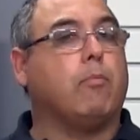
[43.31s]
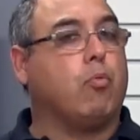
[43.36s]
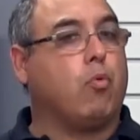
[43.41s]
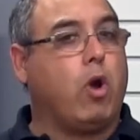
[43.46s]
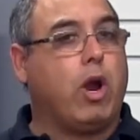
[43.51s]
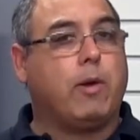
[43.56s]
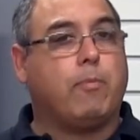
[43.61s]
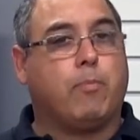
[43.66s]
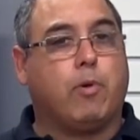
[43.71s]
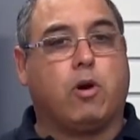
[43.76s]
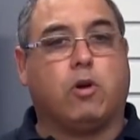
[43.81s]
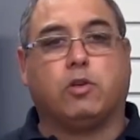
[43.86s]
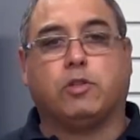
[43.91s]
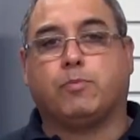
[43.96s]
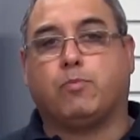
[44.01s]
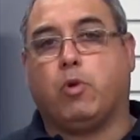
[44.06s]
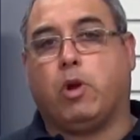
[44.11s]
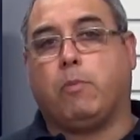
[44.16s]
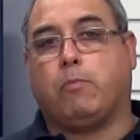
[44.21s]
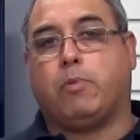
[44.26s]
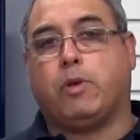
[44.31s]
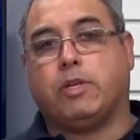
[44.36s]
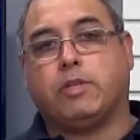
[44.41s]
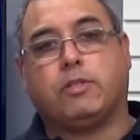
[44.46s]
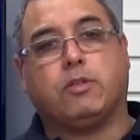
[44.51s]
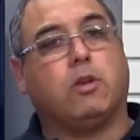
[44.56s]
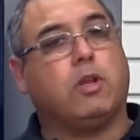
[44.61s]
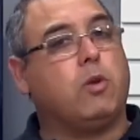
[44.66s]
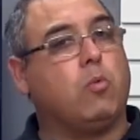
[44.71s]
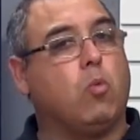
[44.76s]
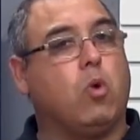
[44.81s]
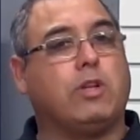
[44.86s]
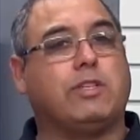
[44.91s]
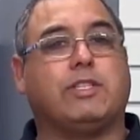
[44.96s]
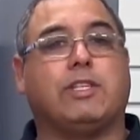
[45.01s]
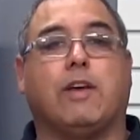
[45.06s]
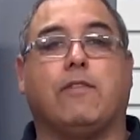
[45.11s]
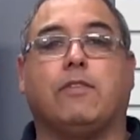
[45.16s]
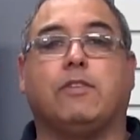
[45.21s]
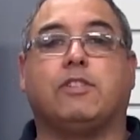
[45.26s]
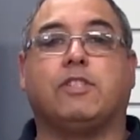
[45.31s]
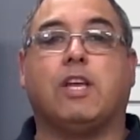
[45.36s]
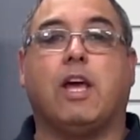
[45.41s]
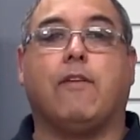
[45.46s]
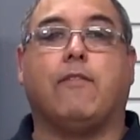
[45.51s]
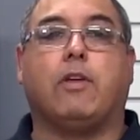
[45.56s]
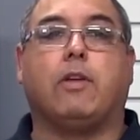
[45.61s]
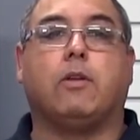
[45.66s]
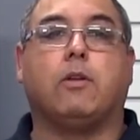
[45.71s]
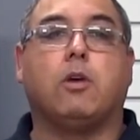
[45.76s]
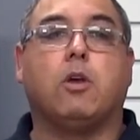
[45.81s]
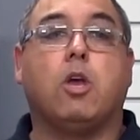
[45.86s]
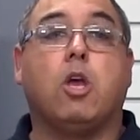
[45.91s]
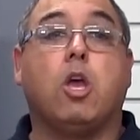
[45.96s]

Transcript: Break Barrel Spring Pistol in 177.